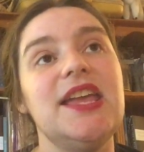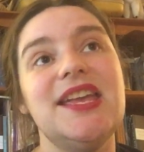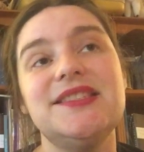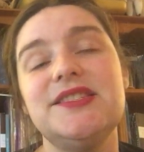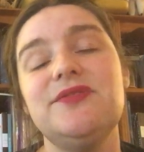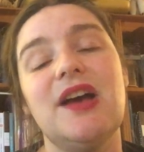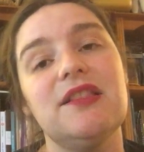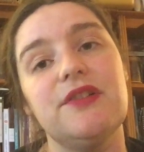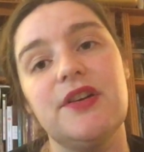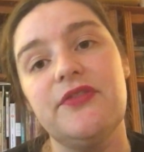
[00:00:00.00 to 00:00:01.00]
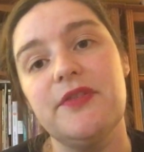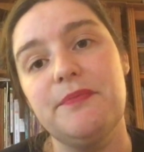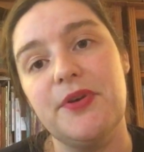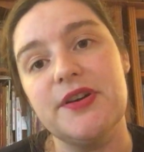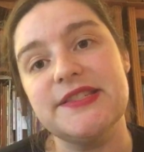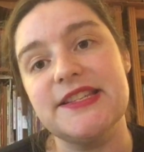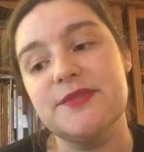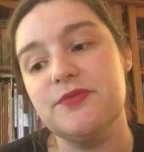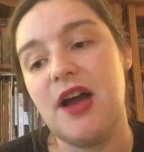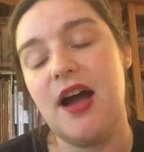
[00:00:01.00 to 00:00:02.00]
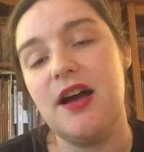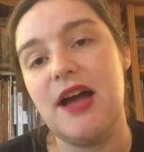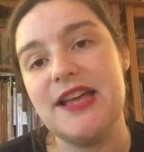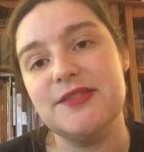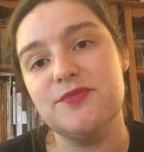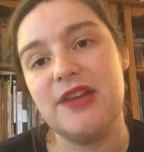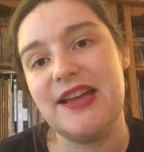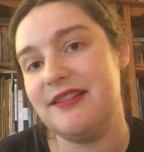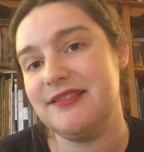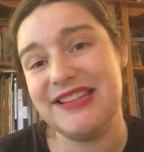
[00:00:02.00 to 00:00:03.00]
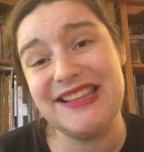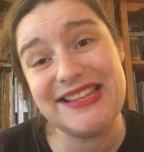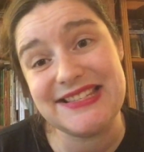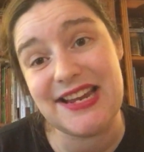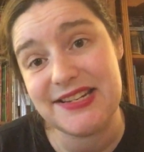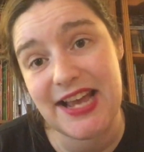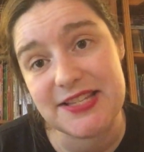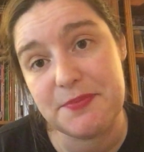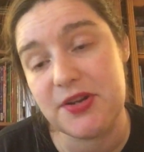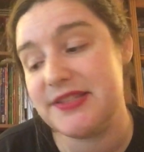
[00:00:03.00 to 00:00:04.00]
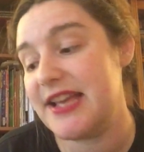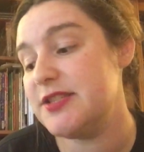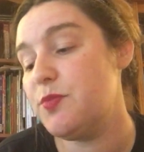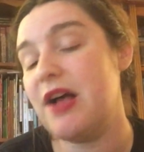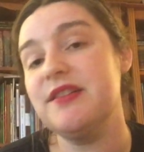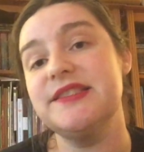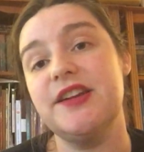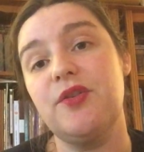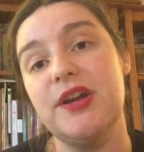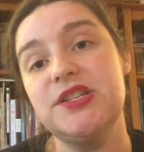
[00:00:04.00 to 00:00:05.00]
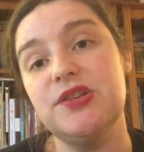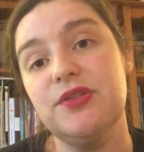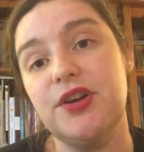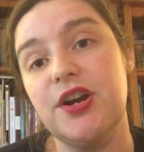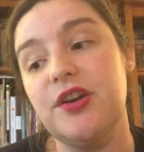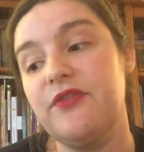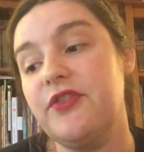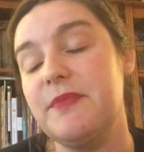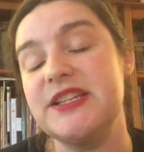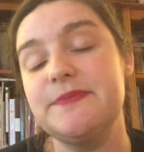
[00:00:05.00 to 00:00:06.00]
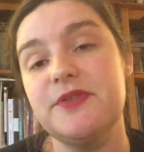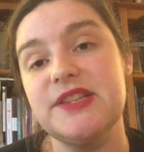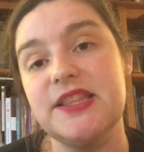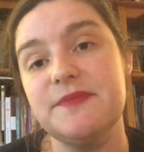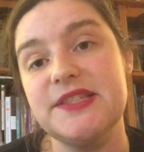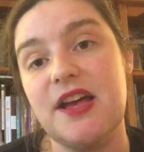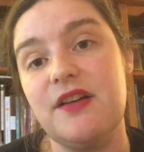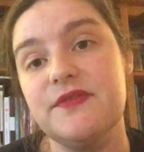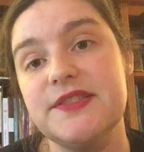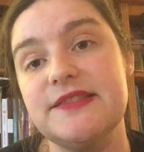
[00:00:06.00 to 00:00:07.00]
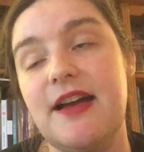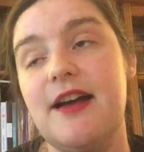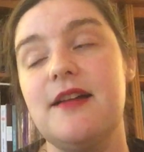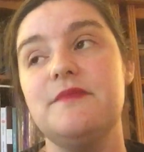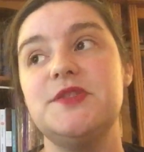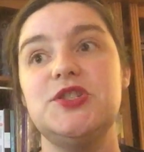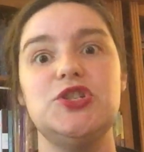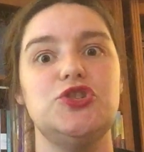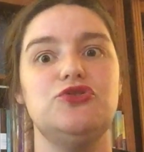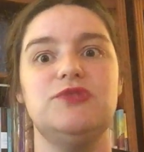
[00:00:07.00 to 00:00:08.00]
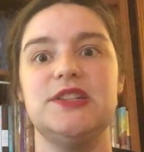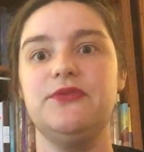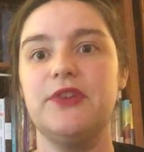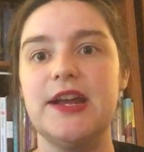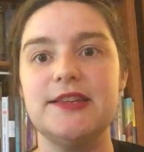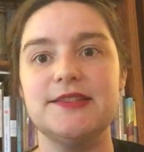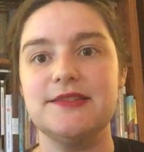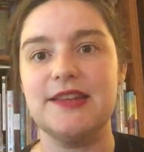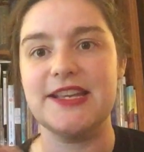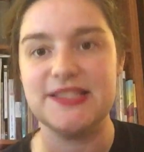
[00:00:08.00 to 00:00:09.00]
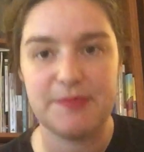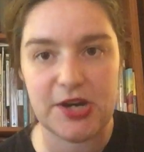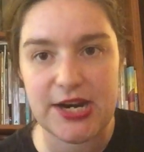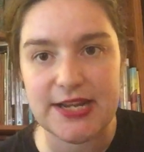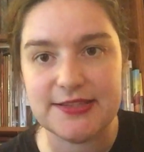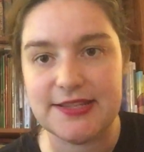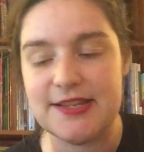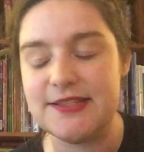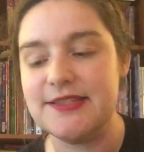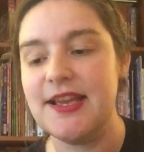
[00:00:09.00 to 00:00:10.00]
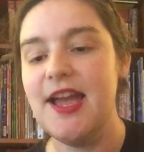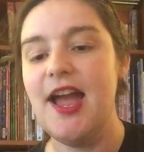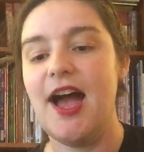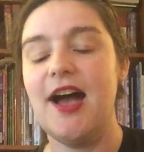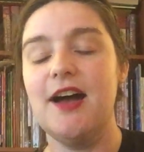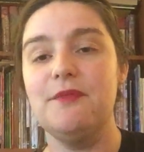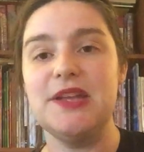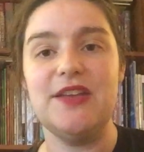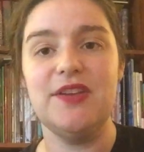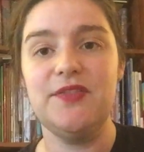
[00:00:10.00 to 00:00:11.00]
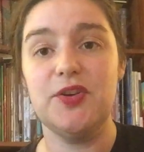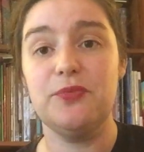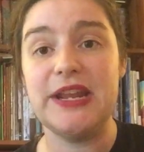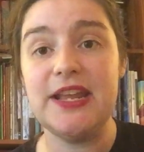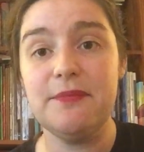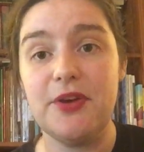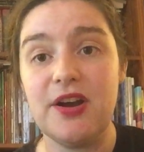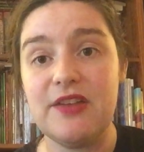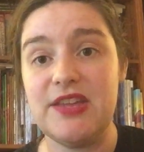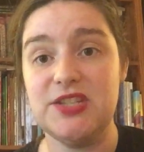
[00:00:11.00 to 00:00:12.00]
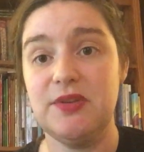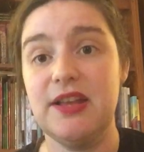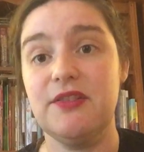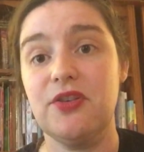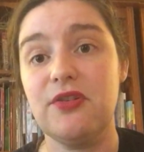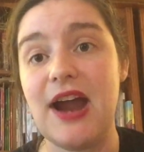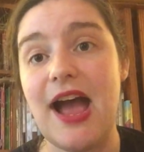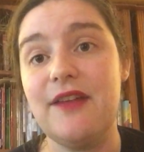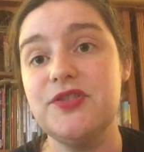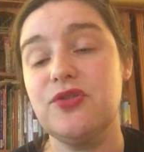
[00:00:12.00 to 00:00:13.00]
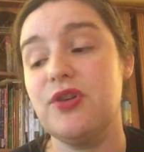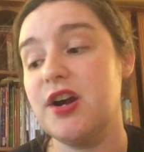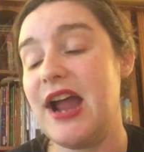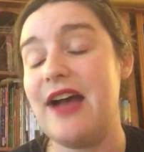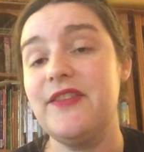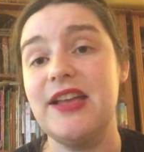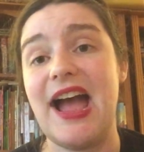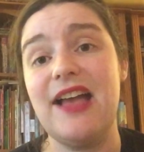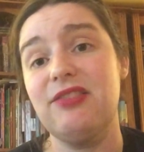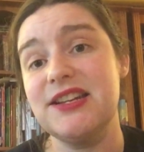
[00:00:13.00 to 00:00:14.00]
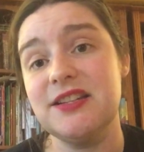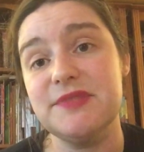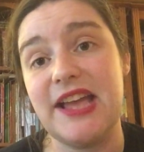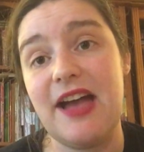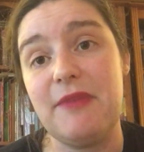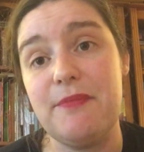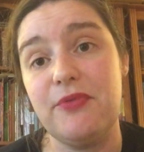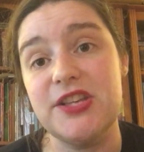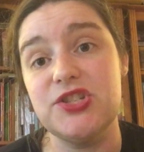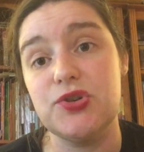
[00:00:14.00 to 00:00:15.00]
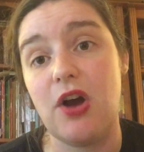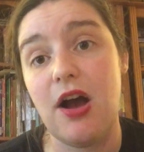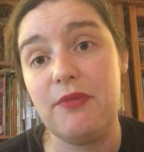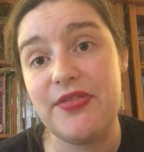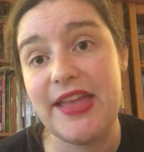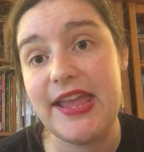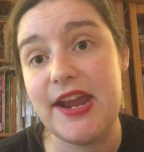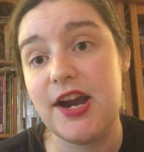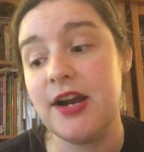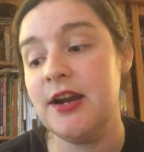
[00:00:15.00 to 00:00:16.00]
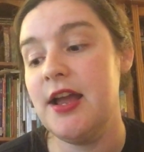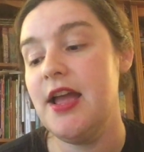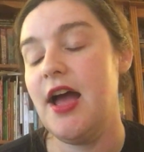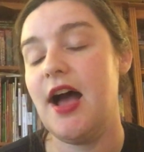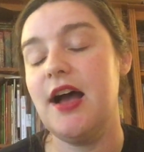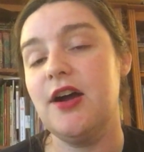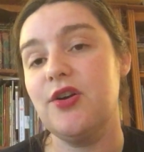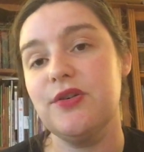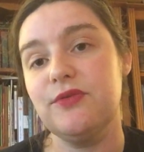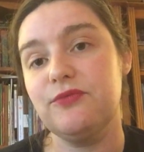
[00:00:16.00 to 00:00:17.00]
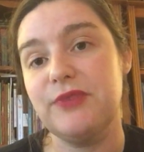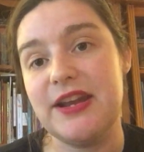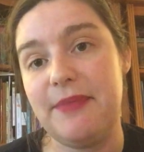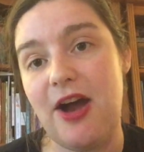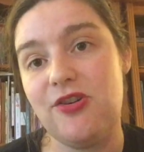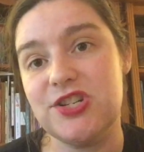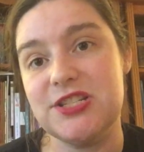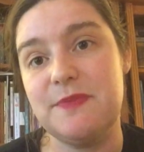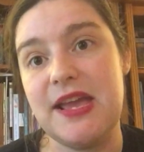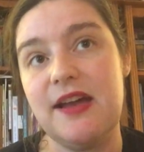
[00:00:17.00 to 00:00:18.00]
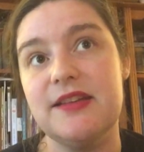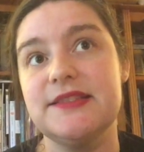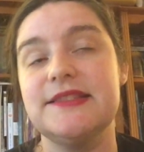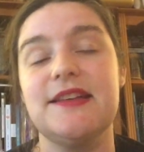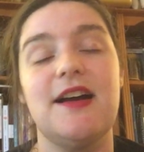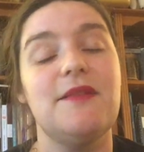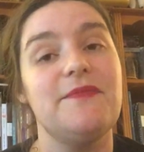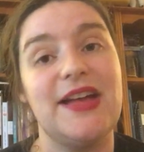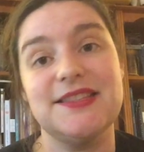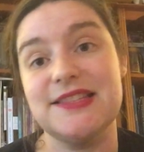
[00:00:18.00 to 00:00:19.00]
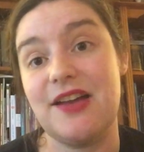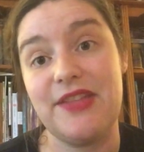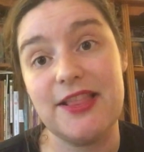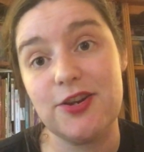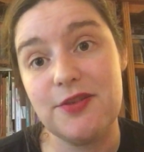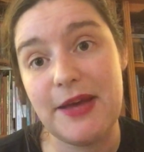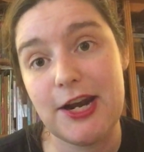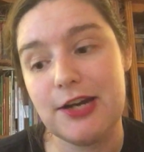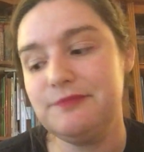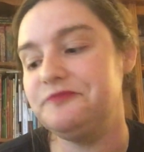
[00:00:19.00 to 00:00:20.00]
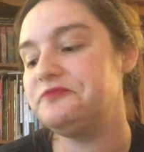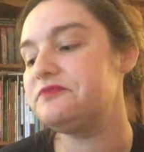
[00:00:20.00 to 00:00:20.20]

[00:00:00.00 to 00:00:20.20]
Kids do not learn from books as, uh, as at least not textbooks, as well as they're going to learn from exposing themselves um, to different experiences. Um, even if you're reading a book and then doing a little craft or having, I, a lot of times I have my boys draw what they hear uh, or read about just because um, that's how they learn better.